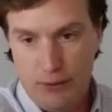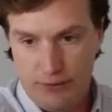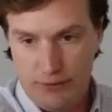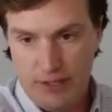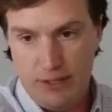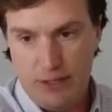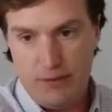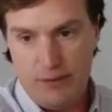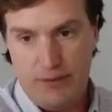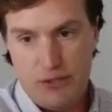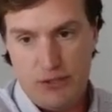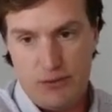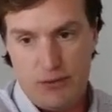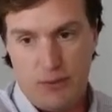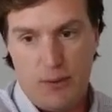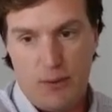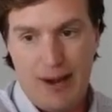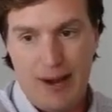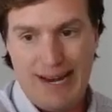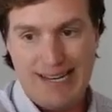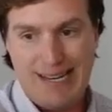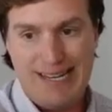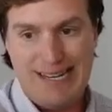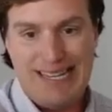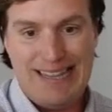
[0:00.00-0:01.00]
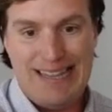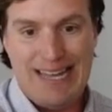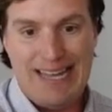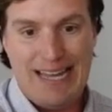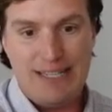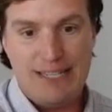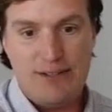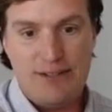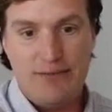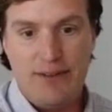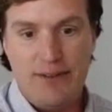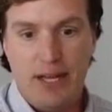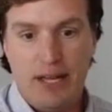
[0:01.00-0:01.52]
is an individual or entity
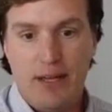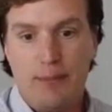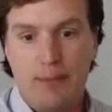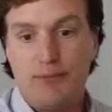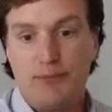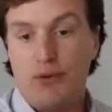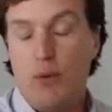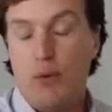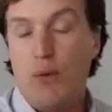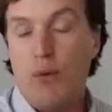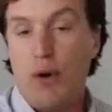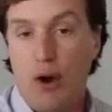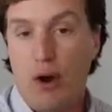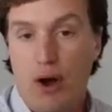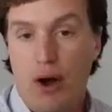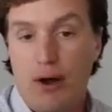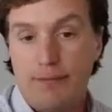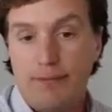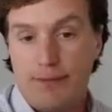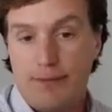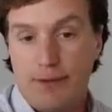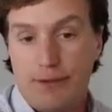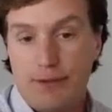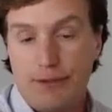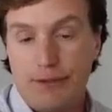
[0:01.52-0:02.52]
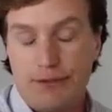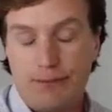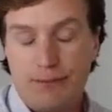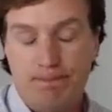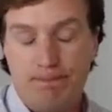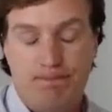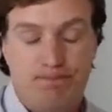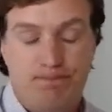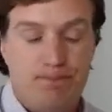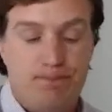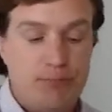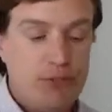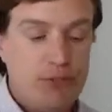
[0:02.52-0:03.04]
that develops or offers.